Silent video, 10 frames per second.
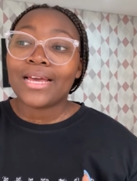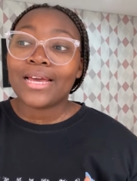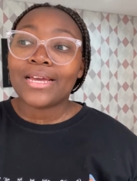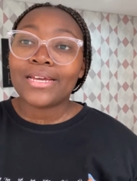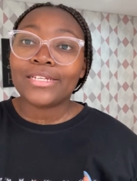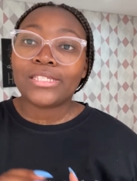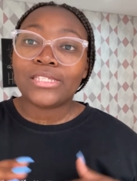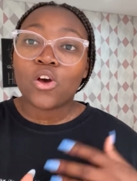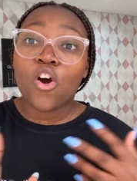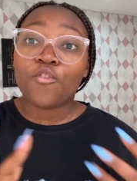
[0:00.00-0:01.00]

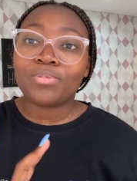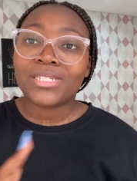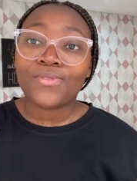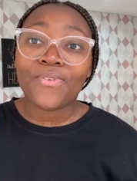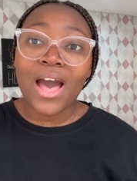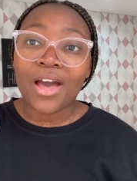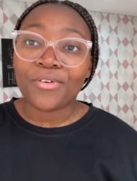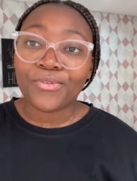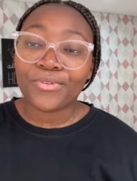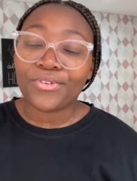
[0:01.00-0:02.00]
It's half past
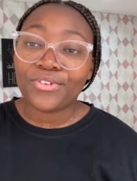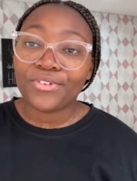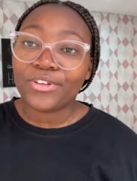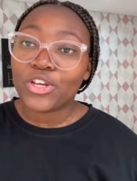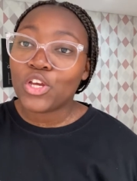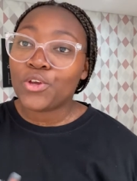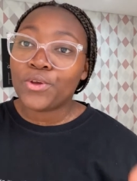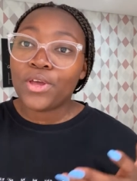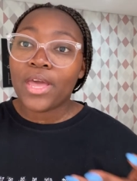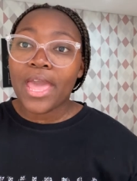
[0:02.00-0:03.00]
five.
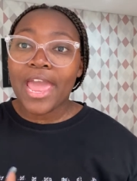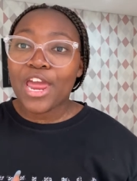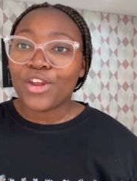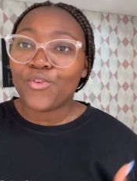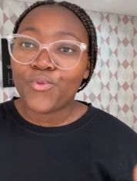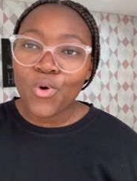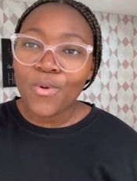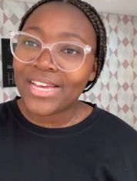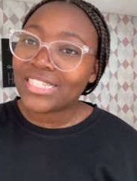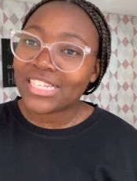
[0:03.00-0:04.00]
And
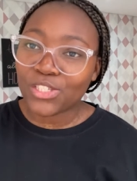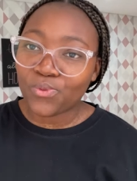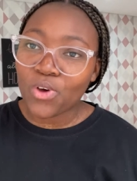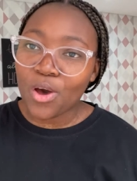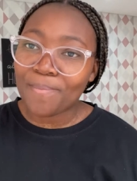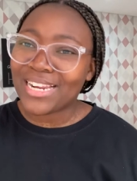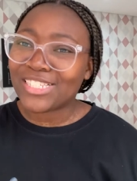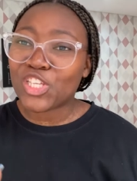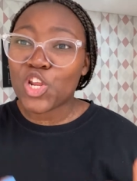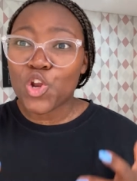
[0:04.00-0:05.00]
Fourways is far, but
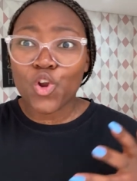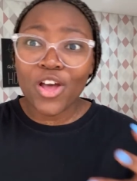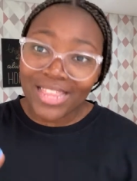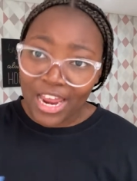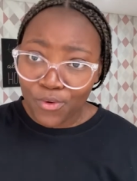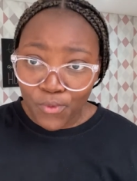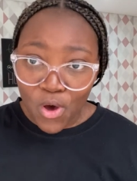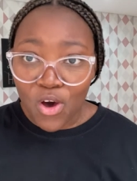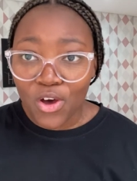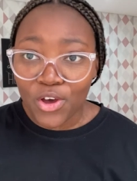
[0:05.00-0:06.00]
it's not that far.
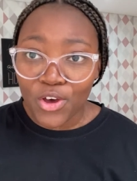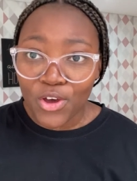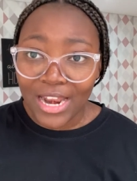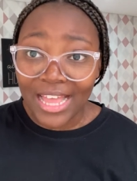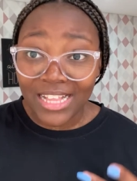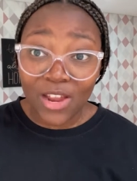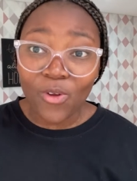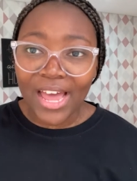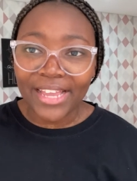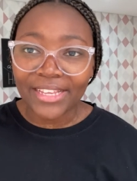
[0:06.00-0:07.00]

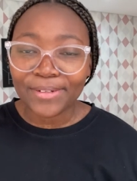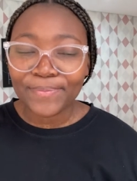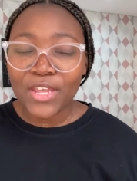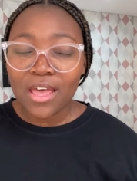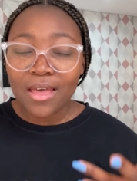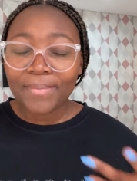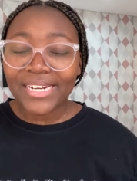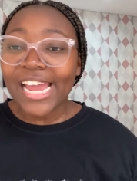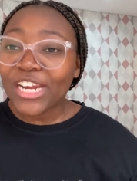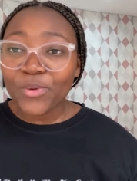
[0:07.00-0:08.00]
But
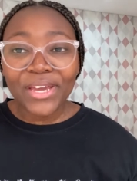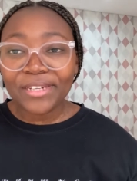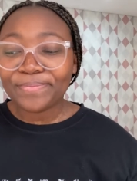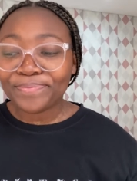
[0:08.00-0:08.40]
anyway,